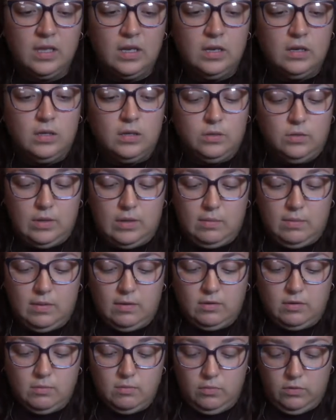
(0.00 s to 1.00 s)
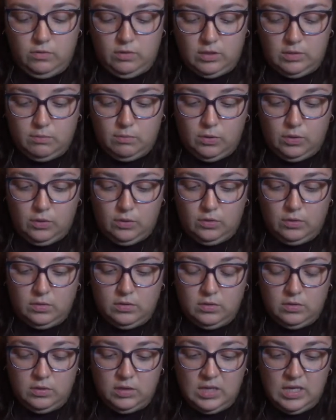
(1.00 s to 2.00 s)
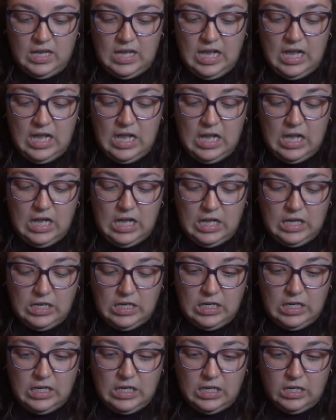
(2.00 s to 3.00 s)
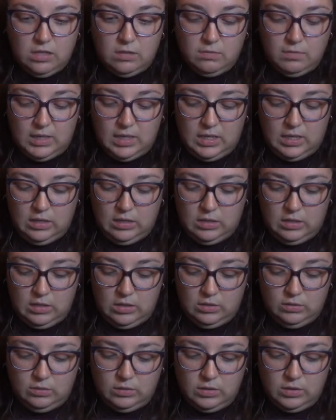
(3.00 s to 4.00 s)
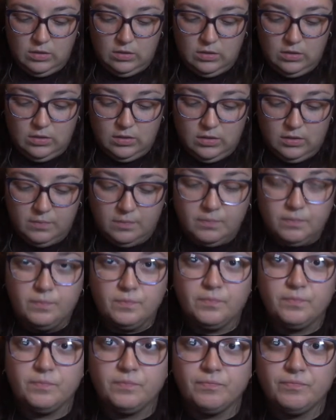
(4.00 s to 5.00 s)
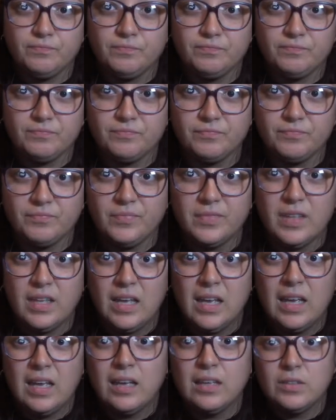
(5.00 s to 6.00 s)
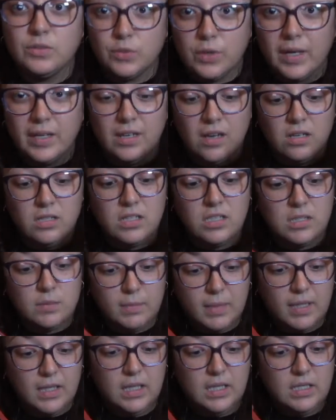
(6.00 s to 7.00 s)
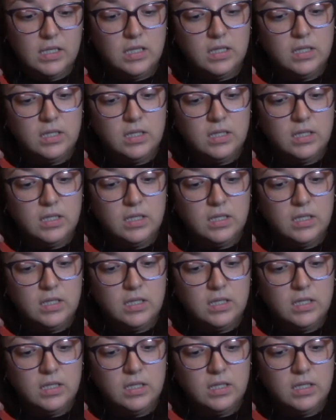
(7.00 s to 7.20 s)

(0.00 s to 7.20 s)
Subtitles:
No, I'm gonna have to move this bowl. I need to be closer. Try not to spill it.